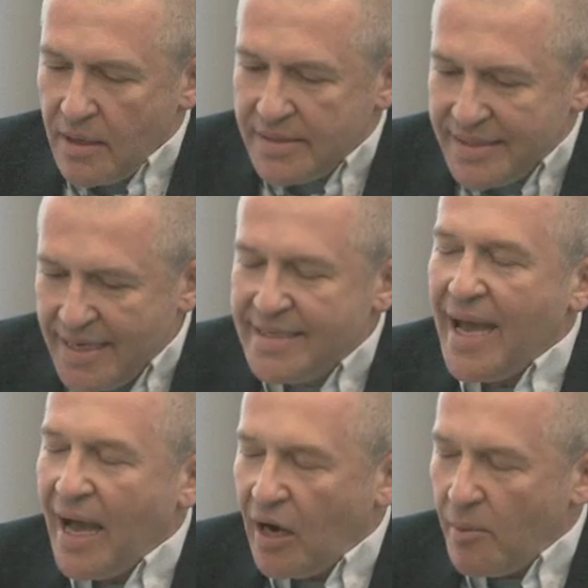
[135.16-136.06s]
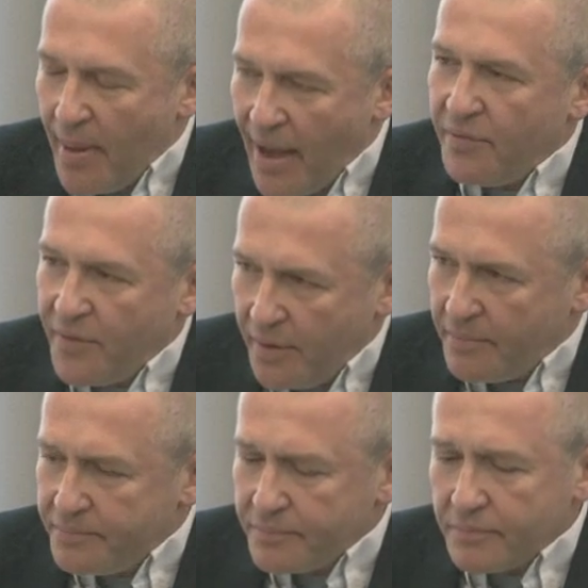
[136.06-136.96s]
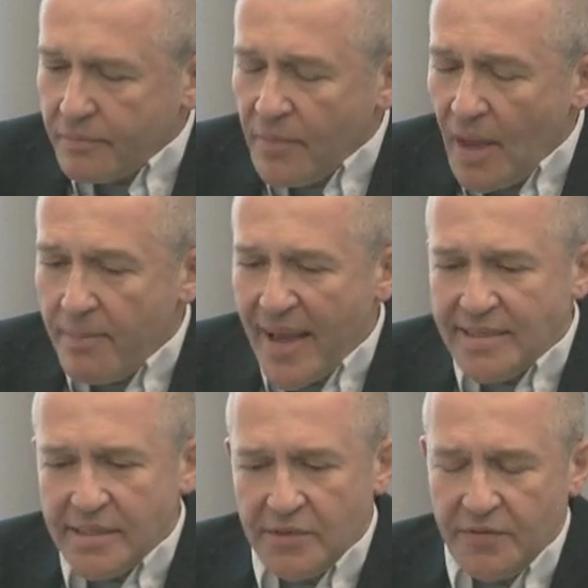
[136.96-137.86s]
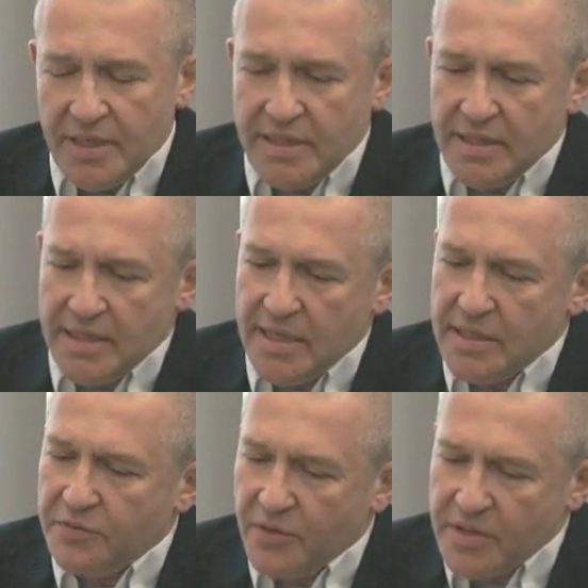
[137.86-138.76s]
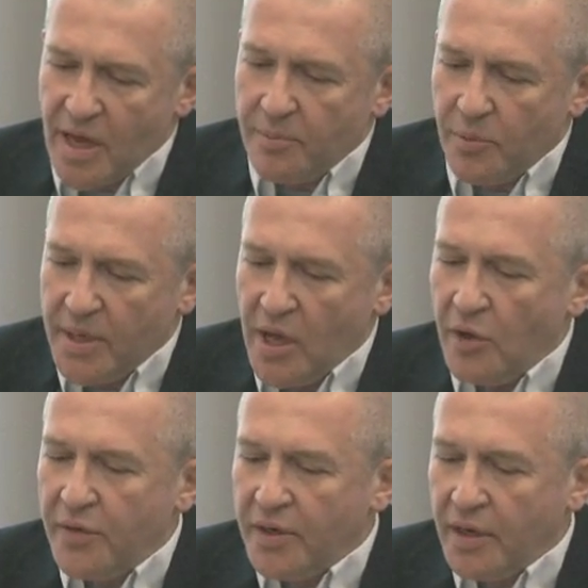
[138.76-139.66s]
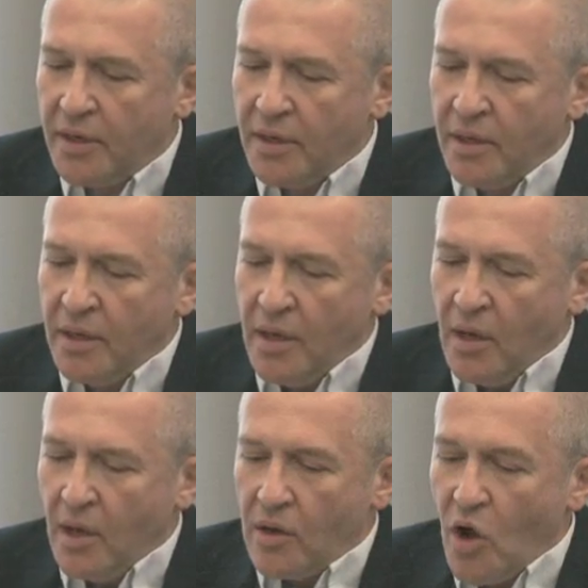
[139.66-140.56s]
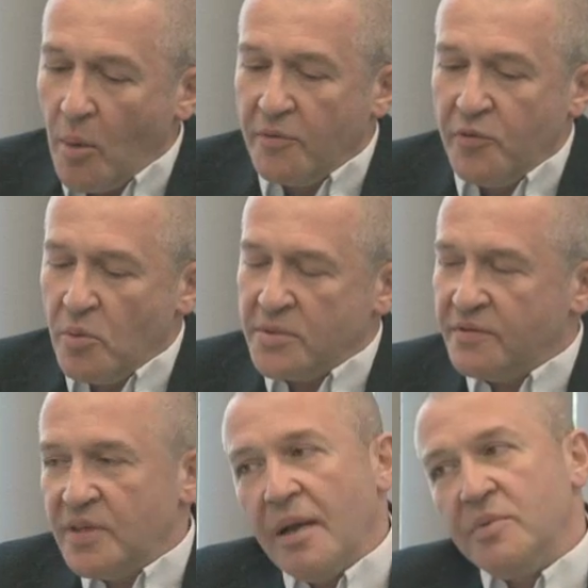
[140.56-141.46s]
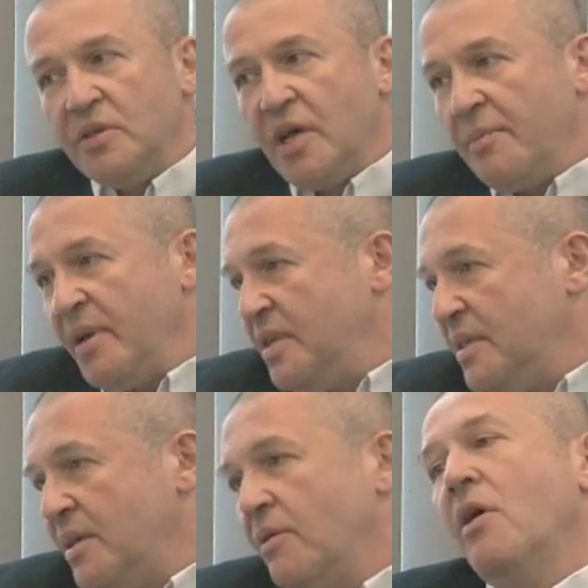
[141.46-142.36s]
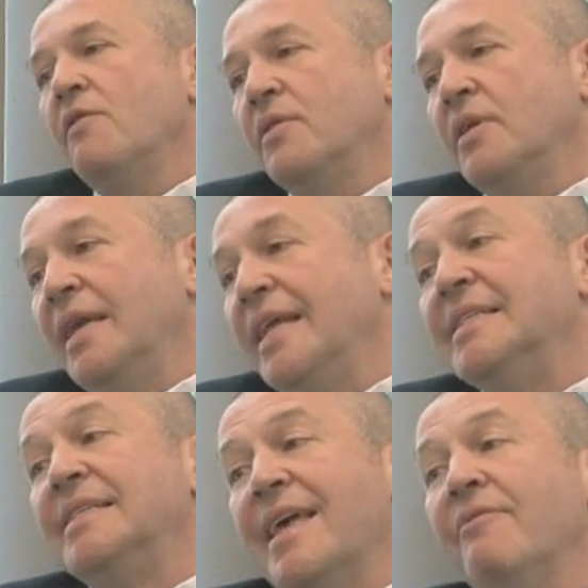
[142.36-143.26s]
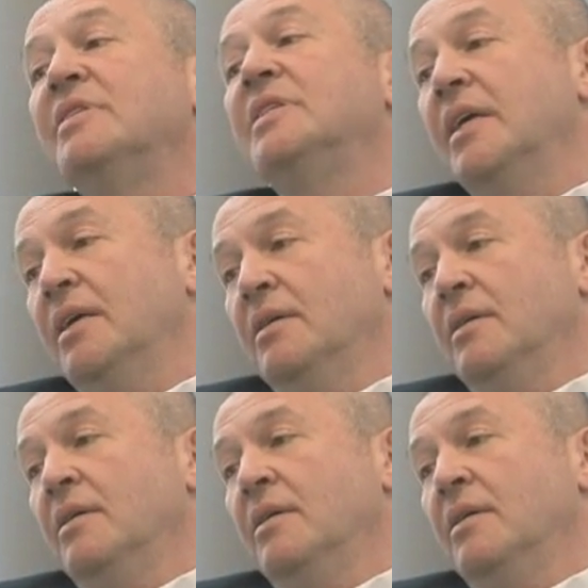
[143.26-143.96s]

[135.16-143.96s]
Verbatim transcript: in detail about the basis of these diseases. For example, we know that in Uh, common forms of type two diabetes, there are over at least seventy